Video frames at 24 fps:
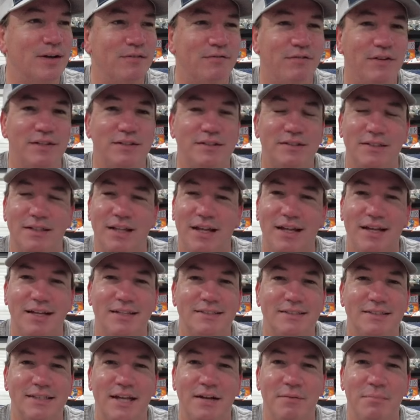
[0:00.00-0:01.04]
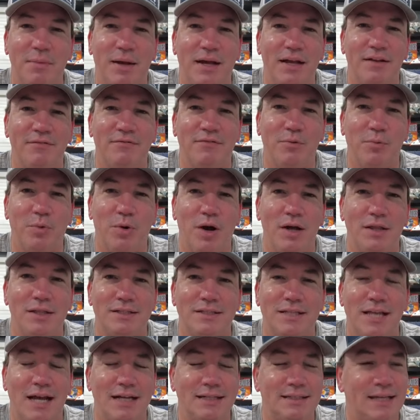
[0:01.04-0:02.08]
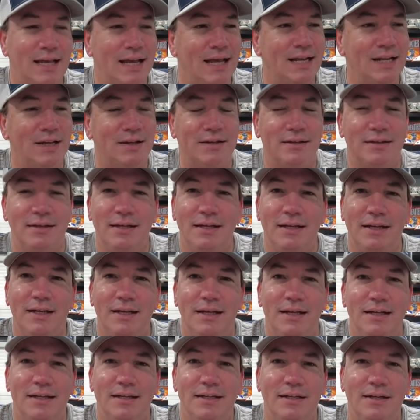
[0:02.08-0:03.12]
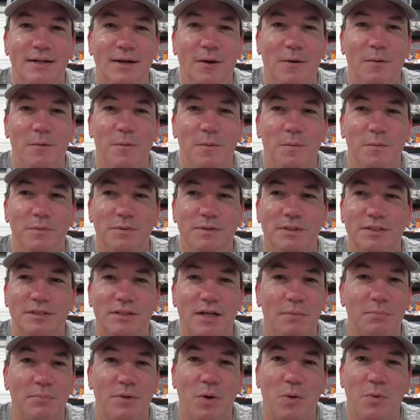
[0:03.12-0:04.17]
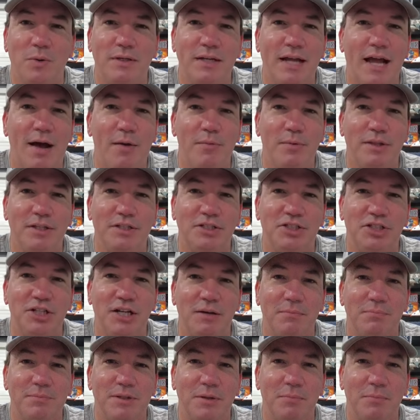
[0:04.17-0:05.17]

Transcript: If it's, like I said, man, if we're on the Titanic, you know, just I'm going down with the ship.